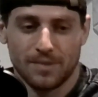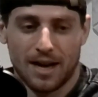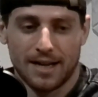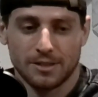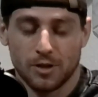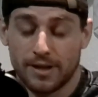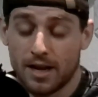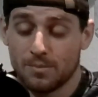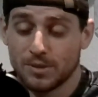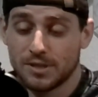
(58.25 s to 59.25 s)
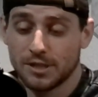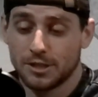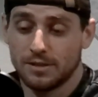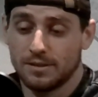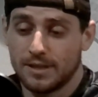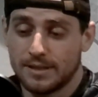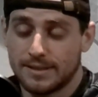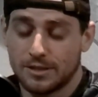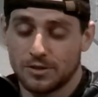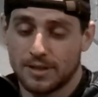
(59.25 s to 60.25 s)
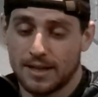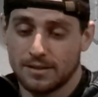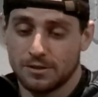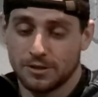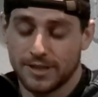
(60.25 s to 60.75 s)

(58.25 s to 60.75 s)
I train out of Precision in Citrus Heights. I'm in